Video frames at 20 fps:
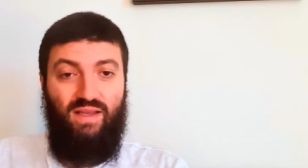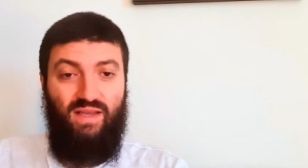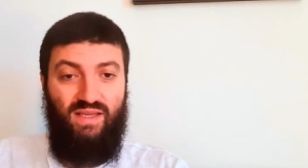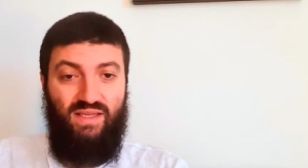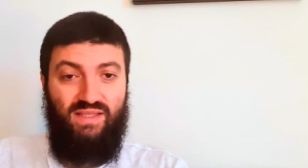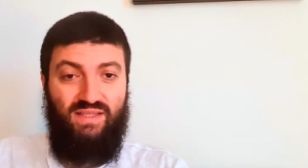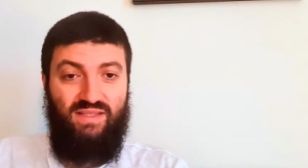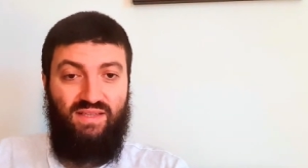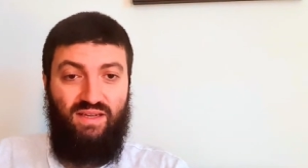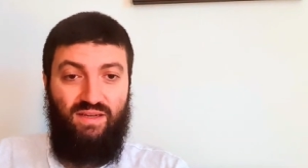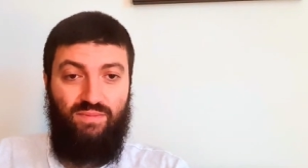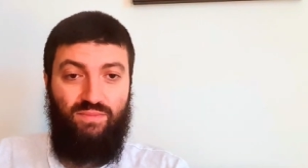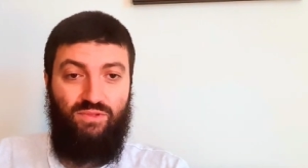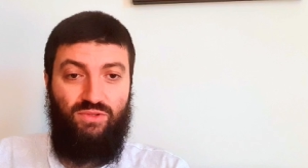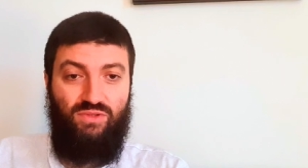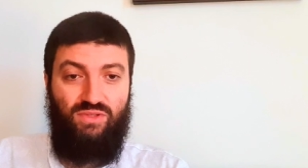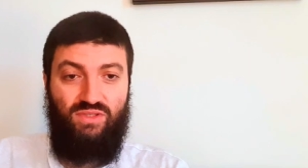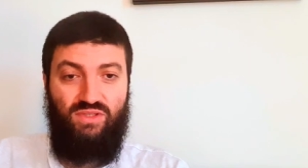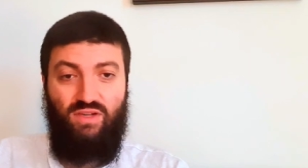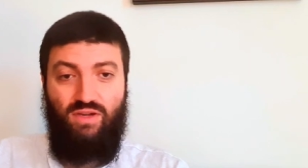it's time
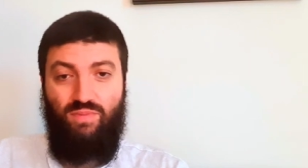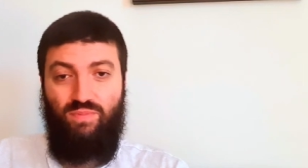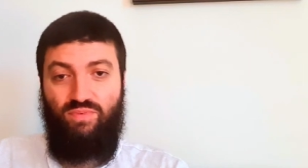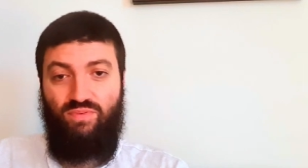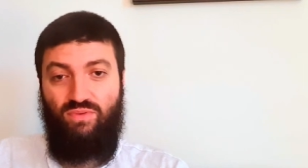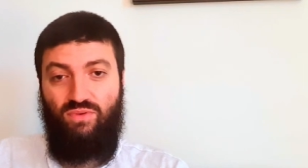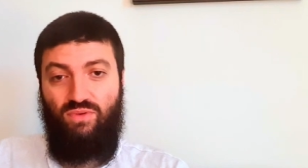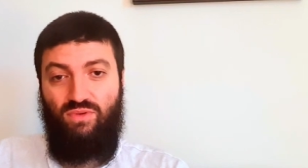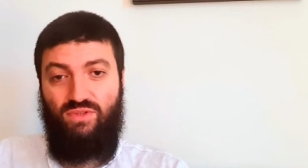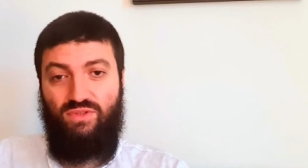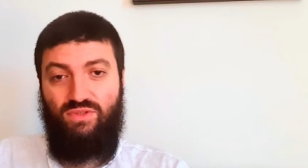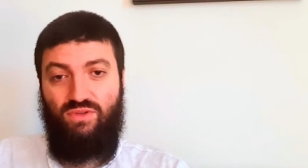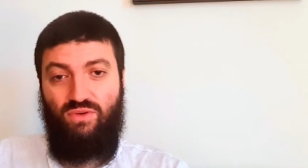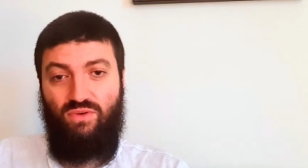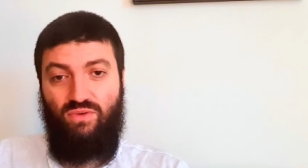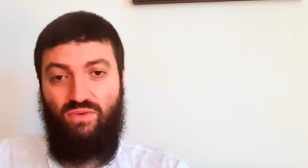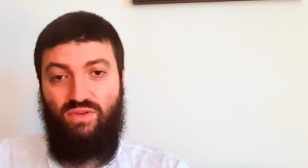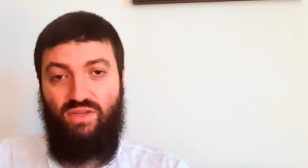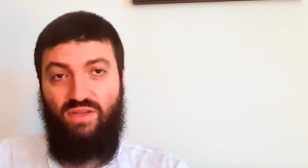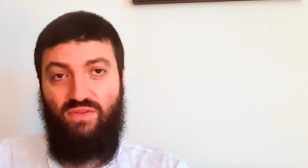to stop
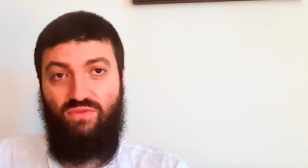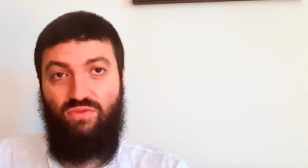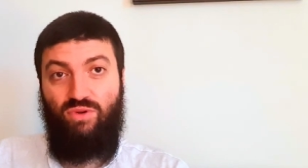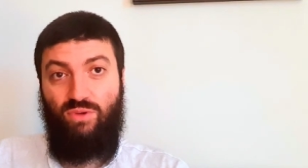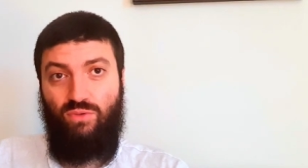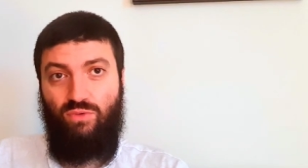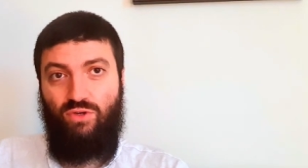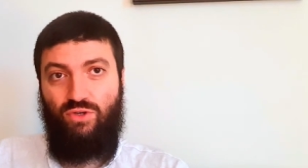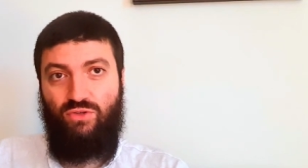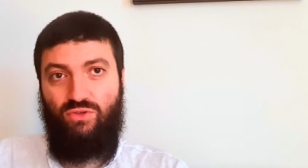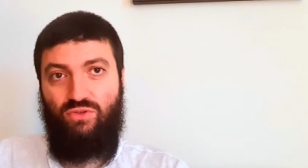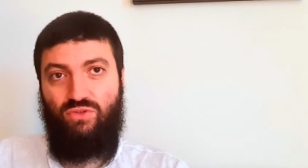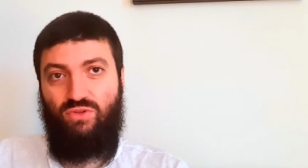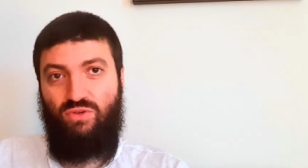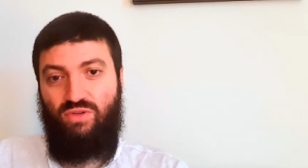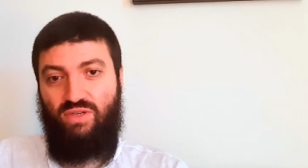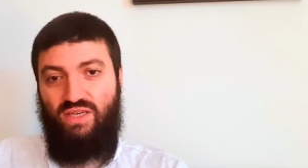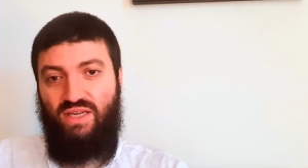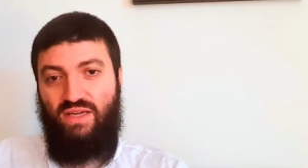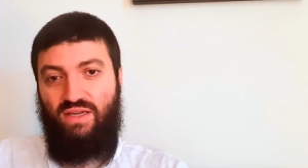also if we were to
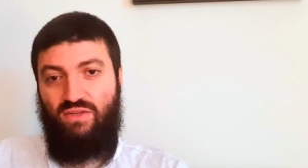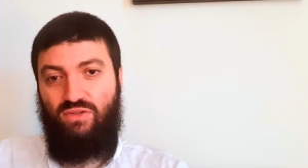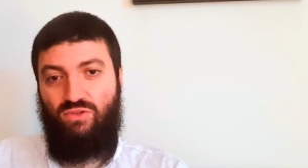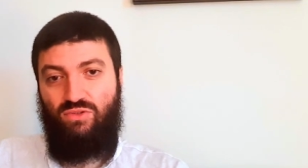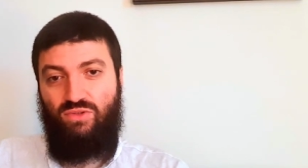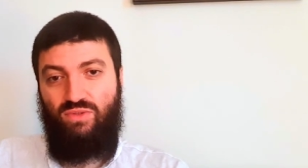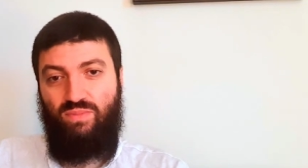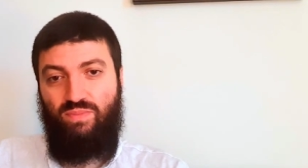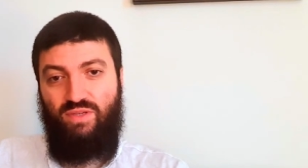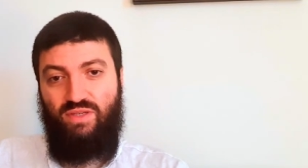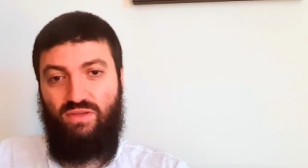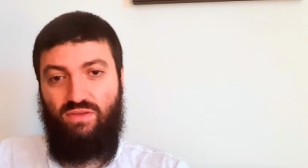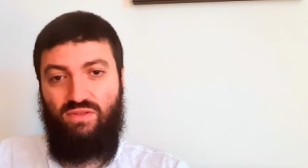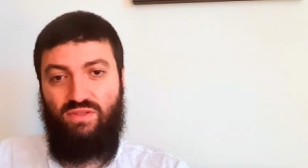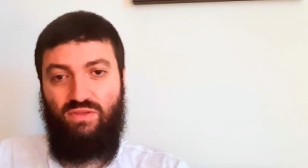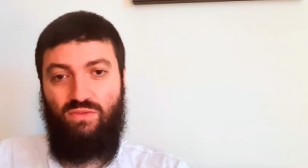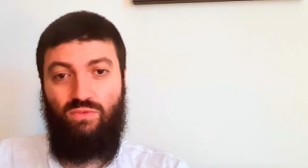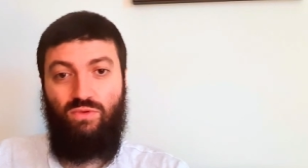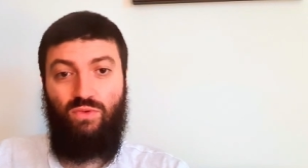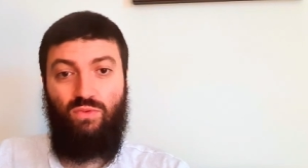talk like jordan
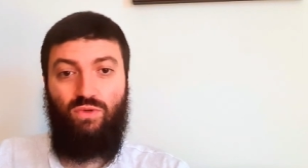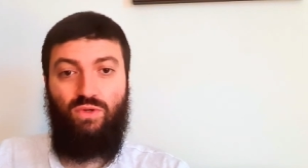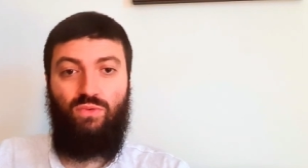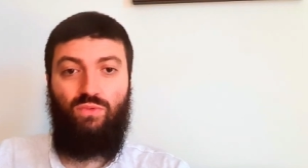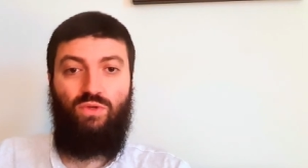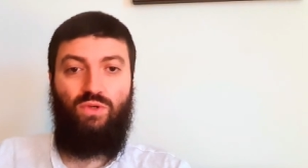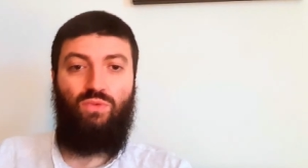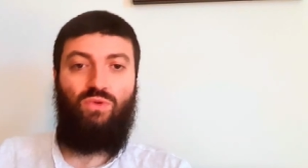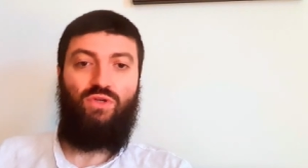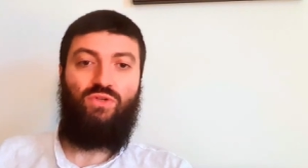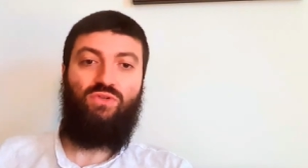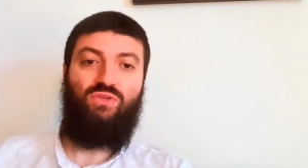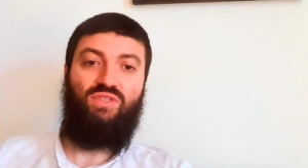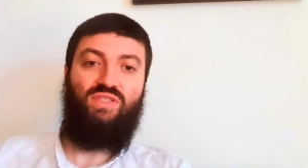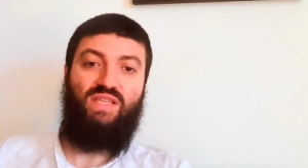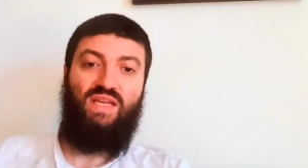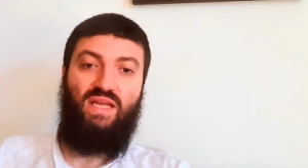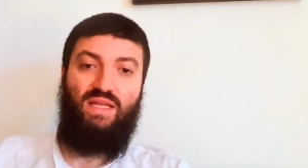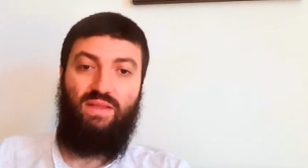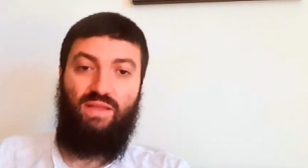peterson we, we, we were to
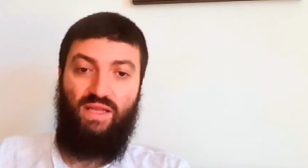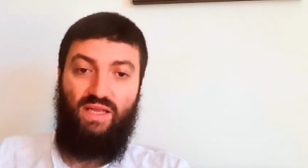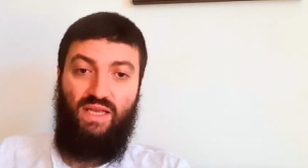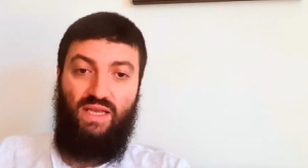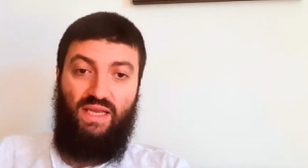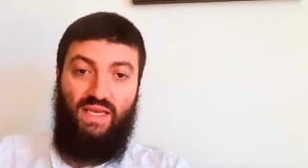say it,